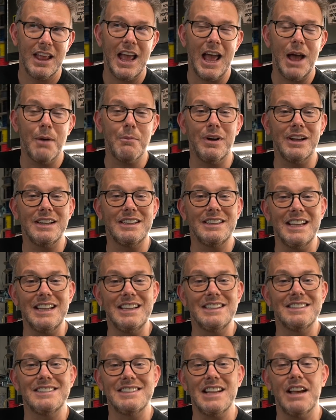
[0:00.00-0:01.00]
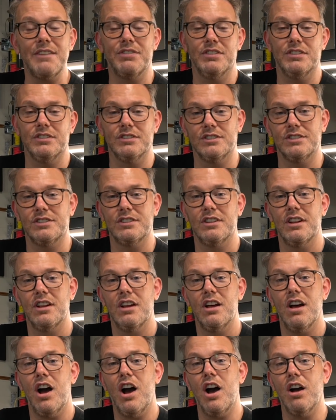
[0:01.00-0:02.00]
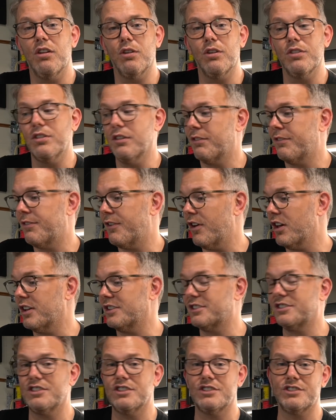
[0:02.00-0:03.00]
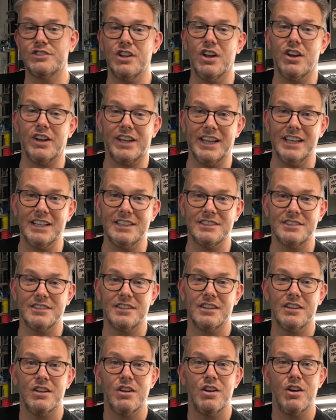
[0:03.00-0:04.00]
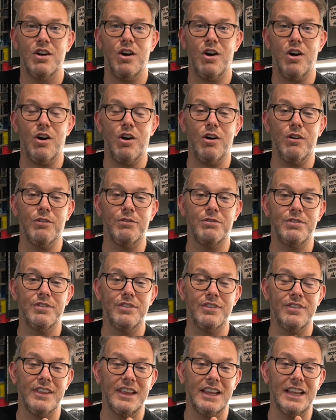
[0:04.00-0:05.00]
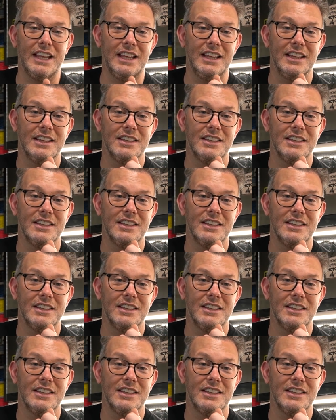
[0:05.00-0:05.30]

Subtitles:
and my D7s are on the first circuit of the